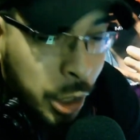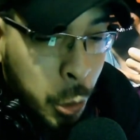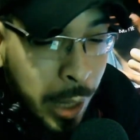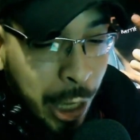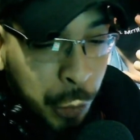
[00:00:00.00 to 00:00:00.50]

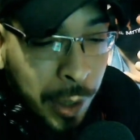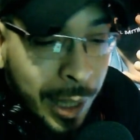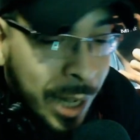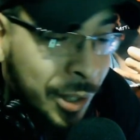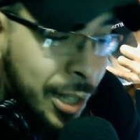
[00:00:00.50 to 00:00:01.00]
guys
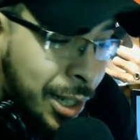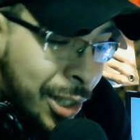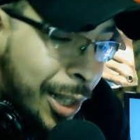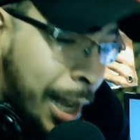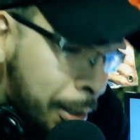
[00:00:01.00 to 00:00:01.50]
realize the
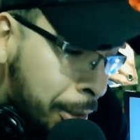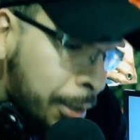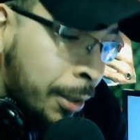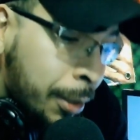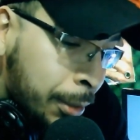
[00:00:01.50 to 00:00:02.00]
extent
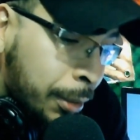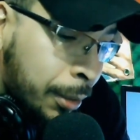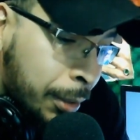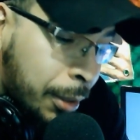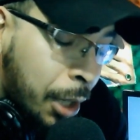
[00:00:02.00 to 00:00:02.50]

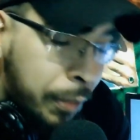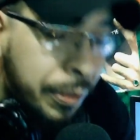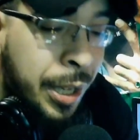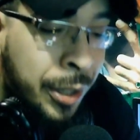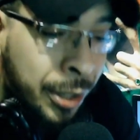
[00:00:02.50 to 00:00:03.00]
of
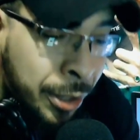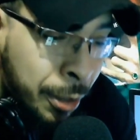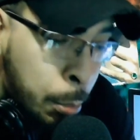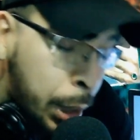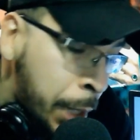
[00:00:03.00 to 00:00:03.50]
this, but